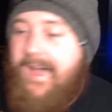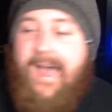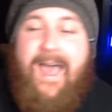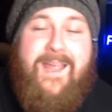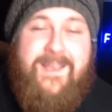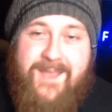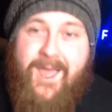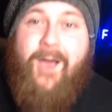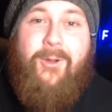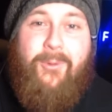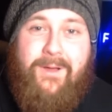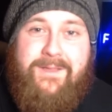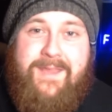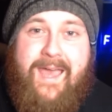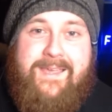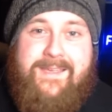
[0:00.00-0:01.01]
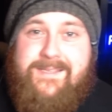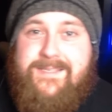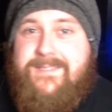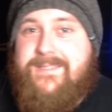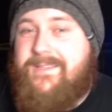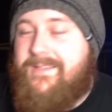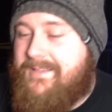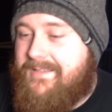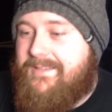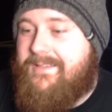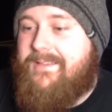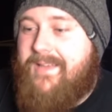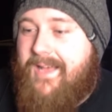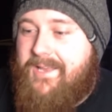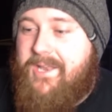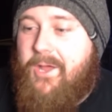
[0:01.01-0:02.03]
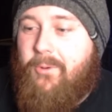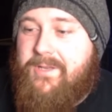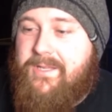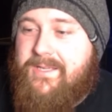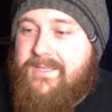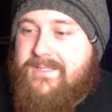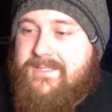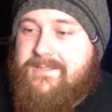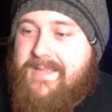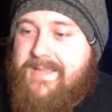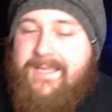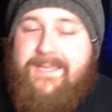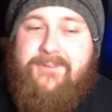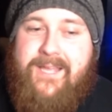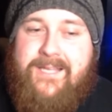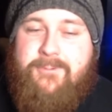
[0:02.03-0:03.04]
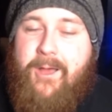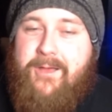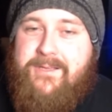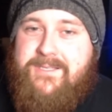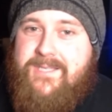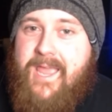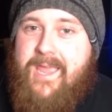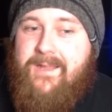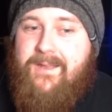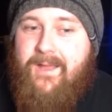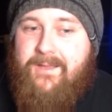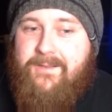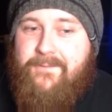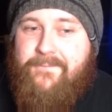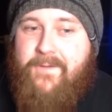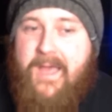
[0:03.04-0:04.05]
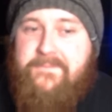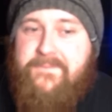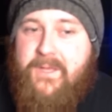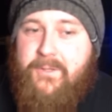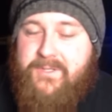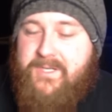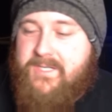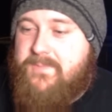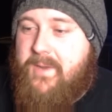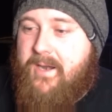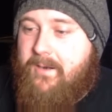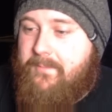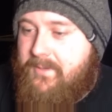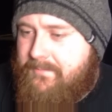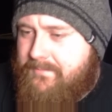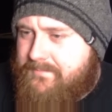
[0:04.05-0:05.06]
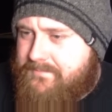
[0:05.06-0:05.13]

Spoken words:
I know what that is. I know what it is. Thank you. That's what I was saying. The 5 experiment.